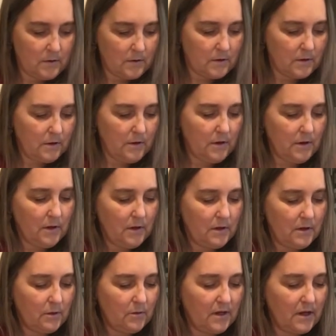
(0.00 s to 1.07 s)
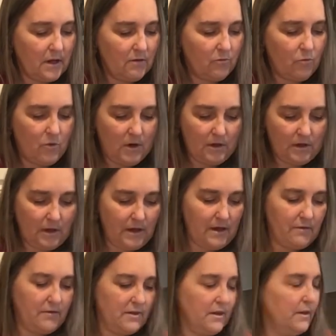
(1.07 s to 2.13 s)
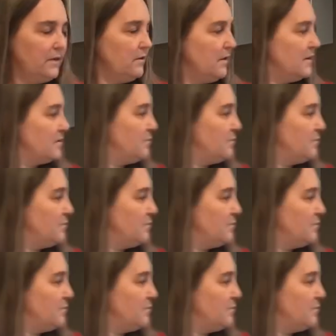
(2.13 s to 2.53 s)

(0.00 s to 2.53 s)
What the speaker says: Okay, and then we have one left here. Let's